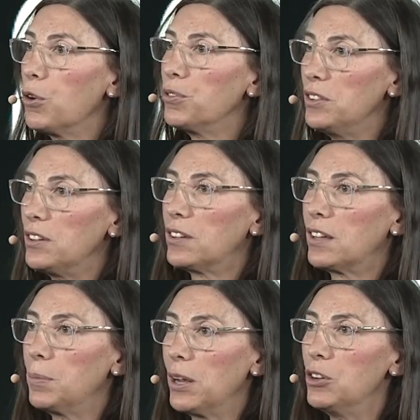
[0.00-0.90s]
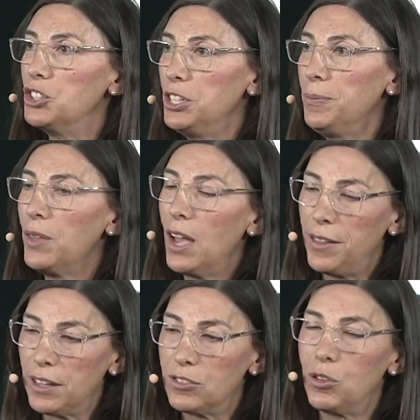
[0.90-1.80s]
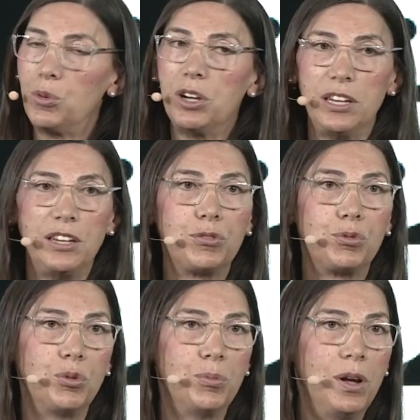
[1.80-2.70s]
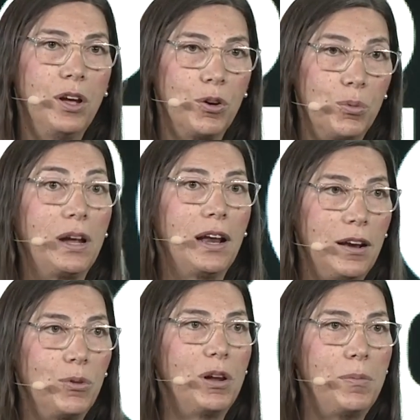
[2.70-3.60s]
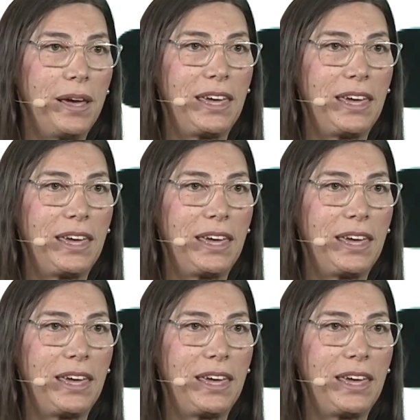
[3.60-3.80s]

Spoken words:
of synthetic biology, I think someone in this room will make